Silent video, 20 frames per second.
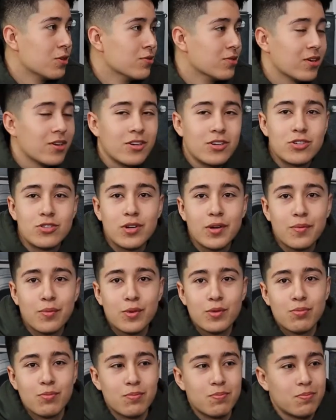going on a trip
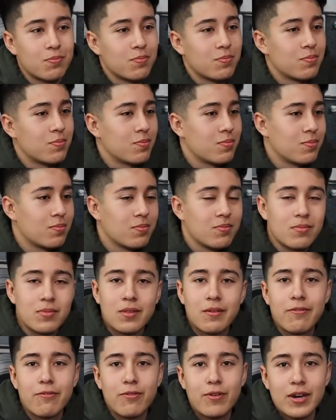with
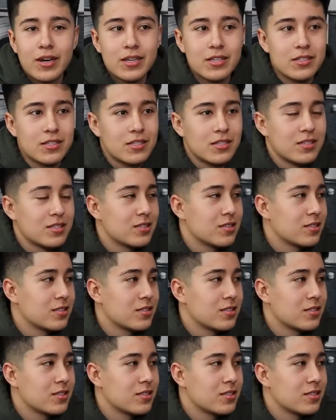the friends,